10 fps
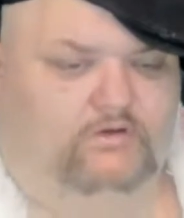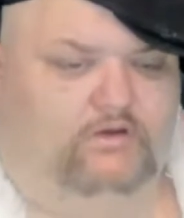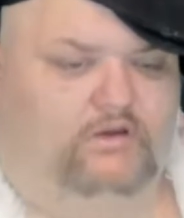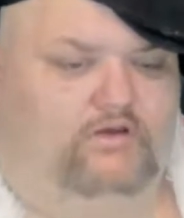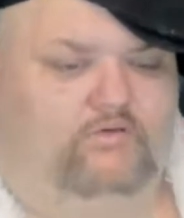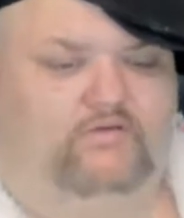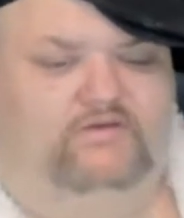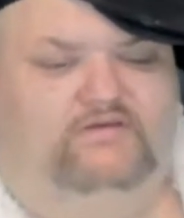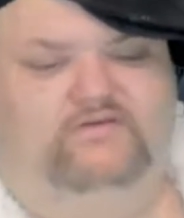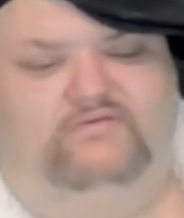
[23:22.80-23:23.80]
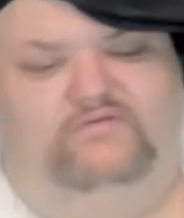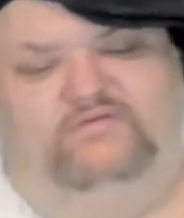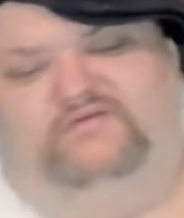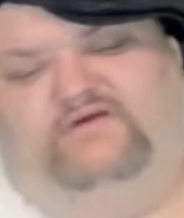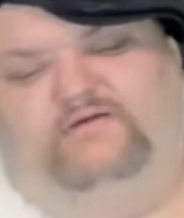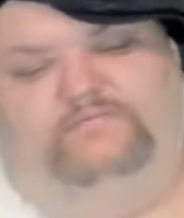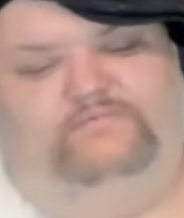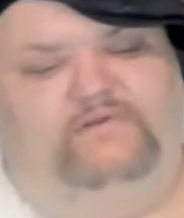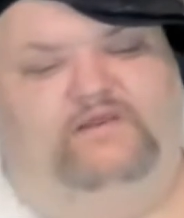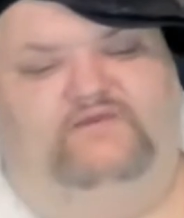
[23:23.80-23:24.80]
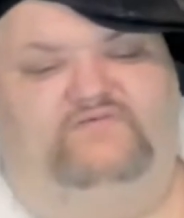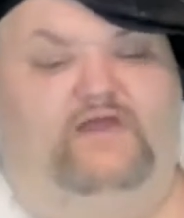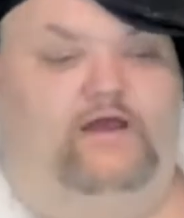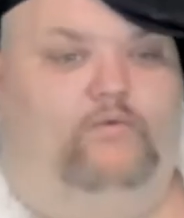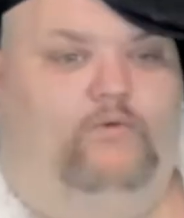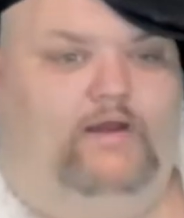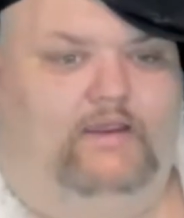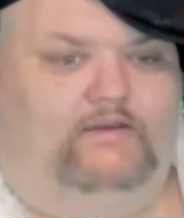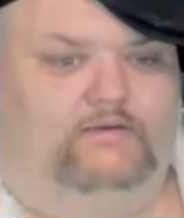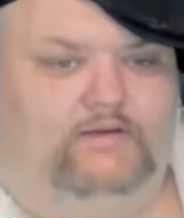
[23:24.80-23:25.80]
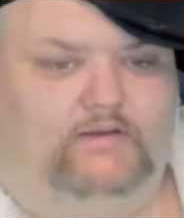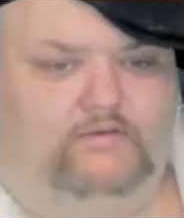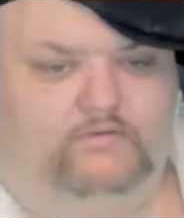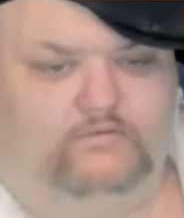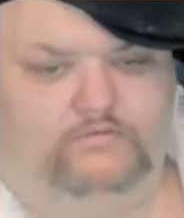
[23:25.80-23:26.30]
Oh, that dude. He's not white now.